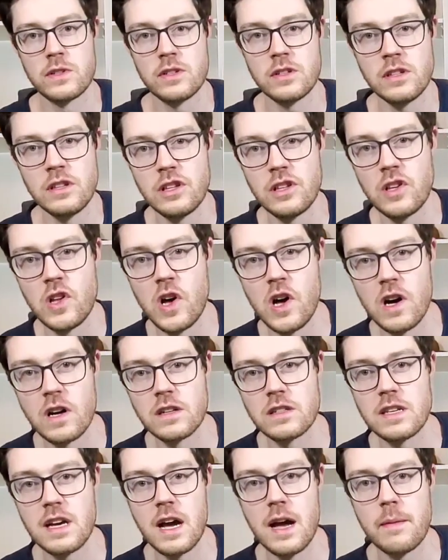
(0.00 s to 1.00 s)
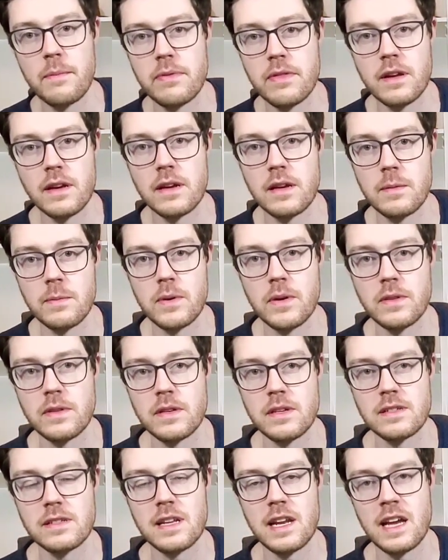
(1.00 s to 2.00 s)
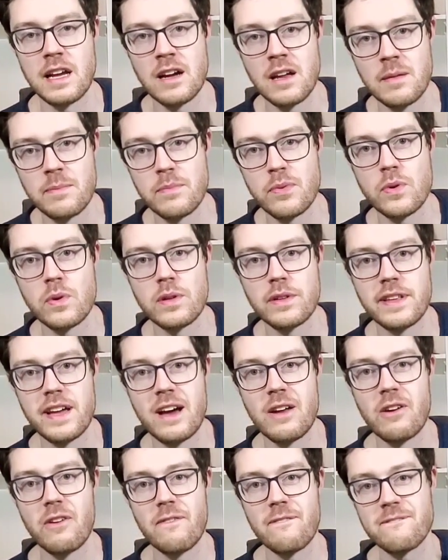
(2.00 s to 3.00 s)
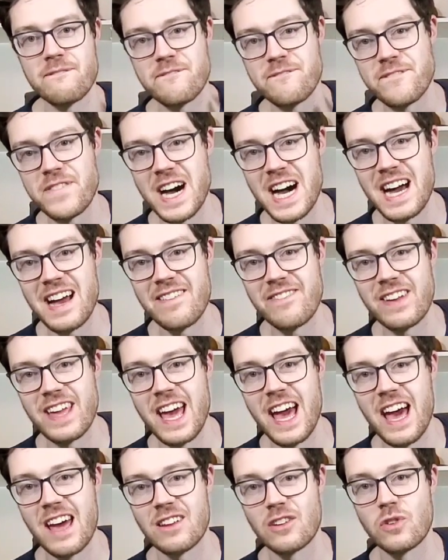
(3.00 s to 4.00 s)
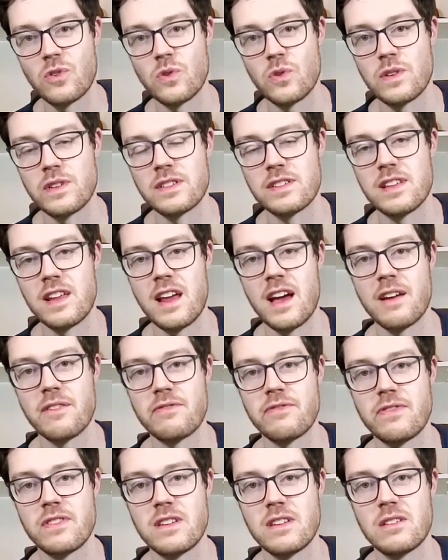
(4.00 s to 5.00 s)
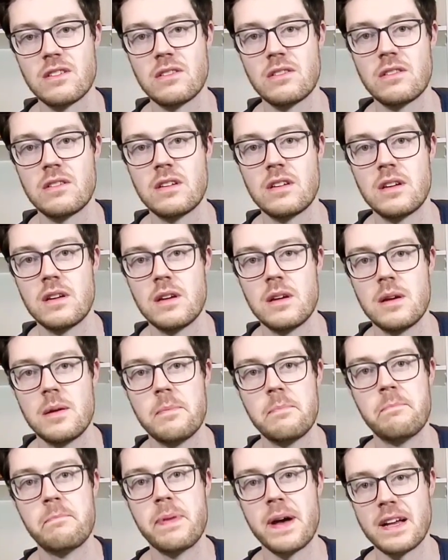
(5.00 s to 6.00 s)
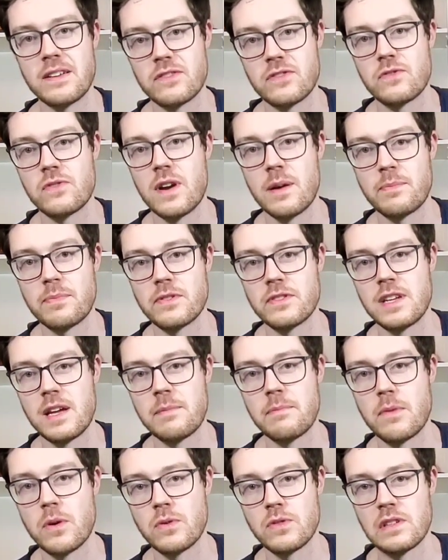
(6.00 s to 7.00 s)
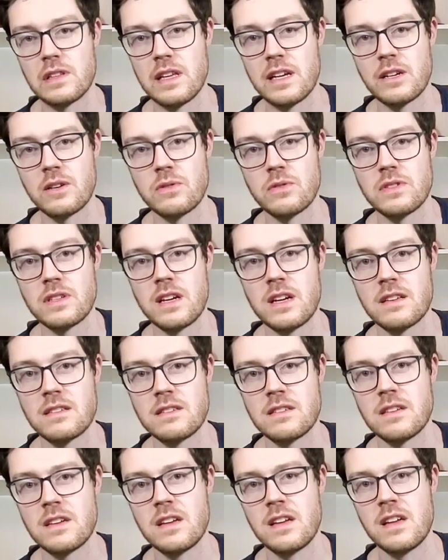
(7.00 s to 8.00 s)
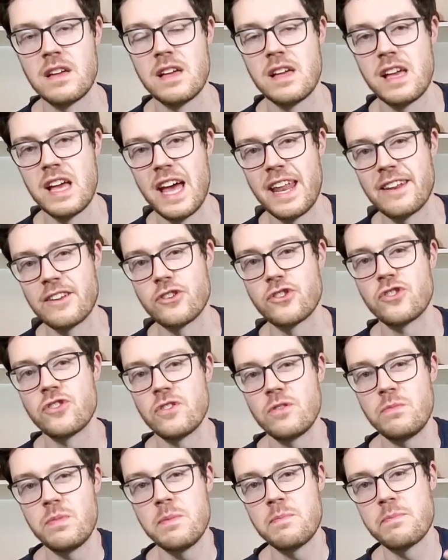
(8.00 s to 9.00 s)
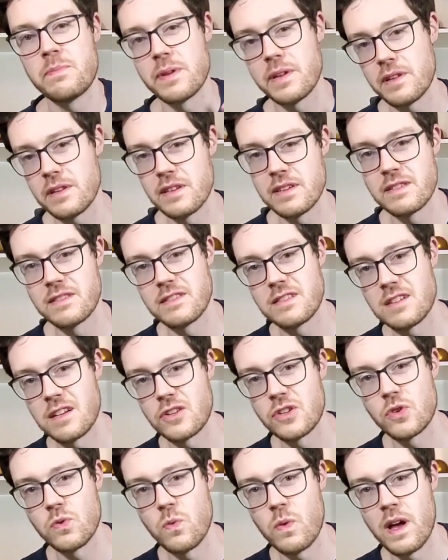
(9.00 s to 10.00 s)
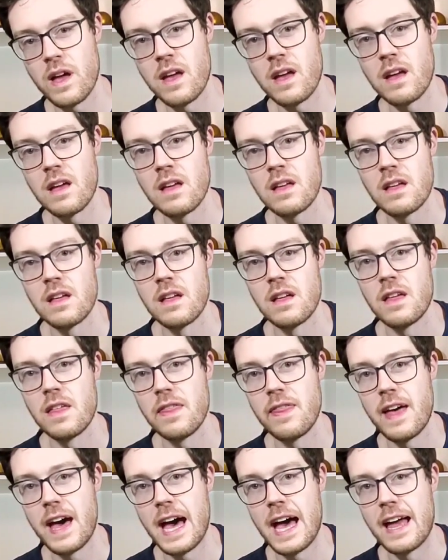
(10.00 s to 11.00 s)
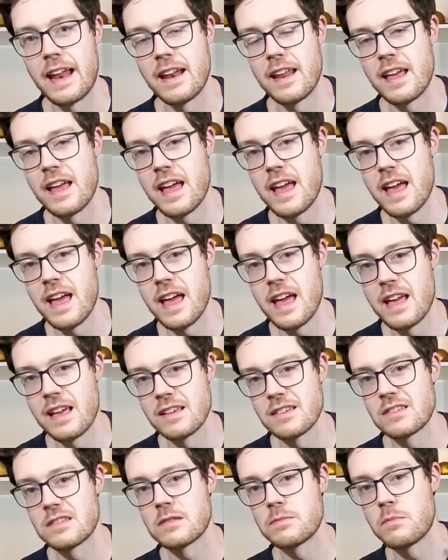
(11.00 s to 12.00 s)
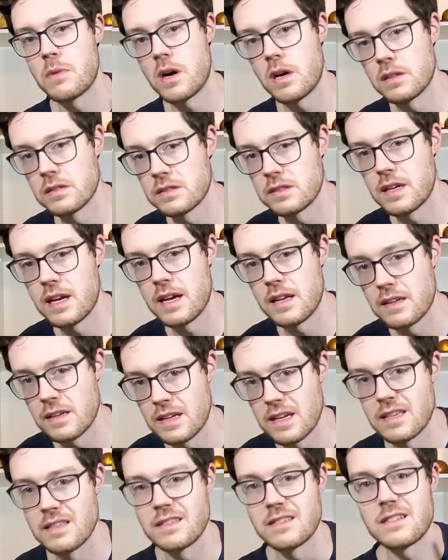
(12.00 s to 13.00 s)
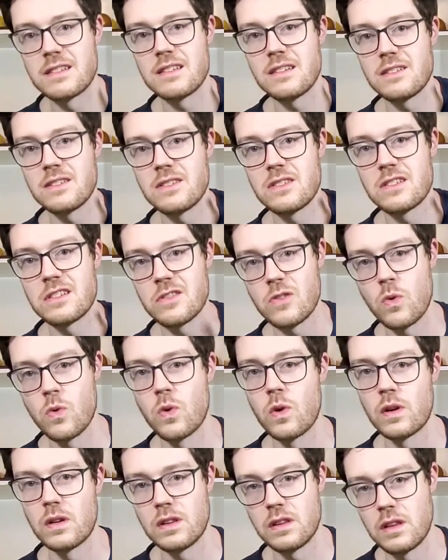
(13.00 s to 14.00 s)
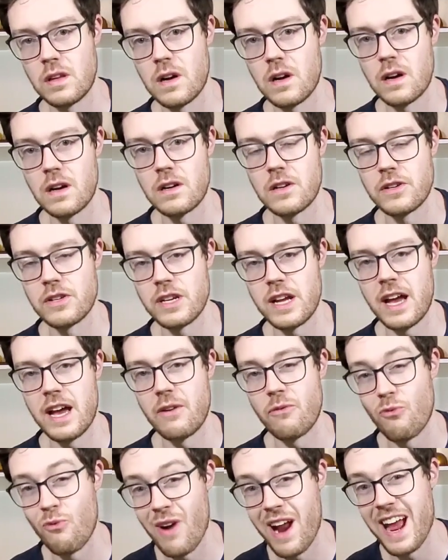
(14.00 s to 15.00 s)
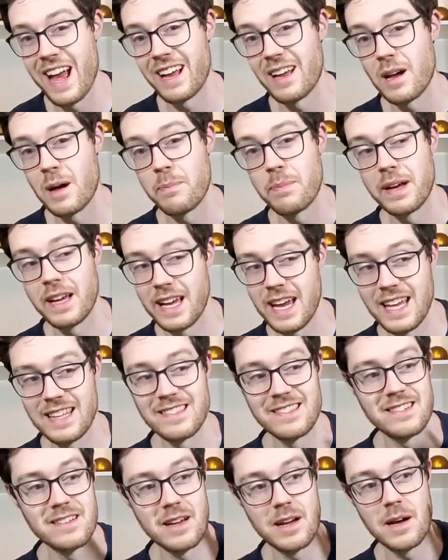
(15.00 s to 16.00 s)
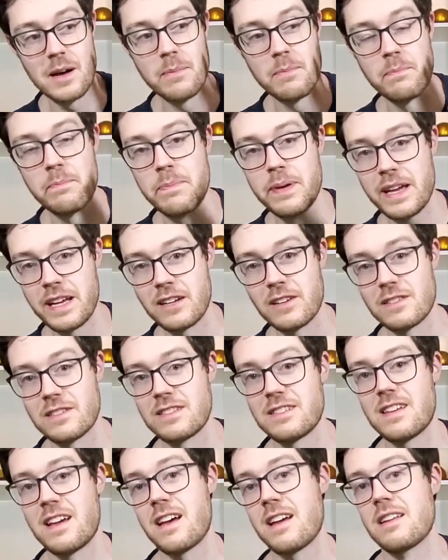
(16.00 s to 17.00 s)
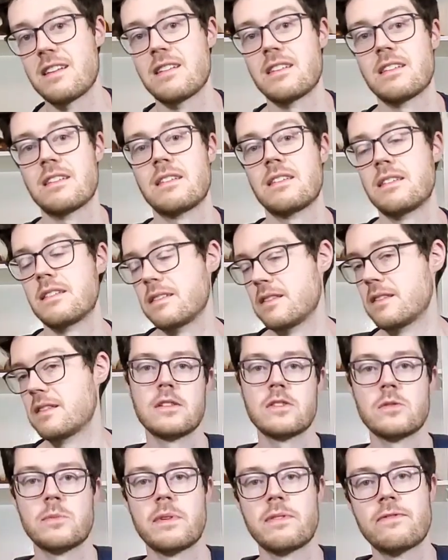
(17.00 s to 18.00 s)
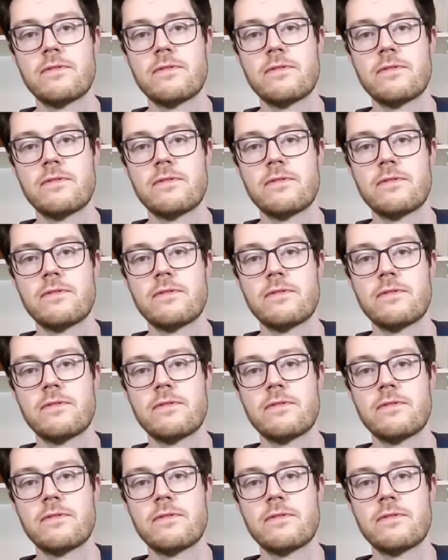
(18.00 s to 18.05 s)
took a long time thinking about this and I got it boiled down to 5 categories that I feel best represent most Lego sets. And it should be built in such a way that a small set can still score large and rank up against a bigger set. So my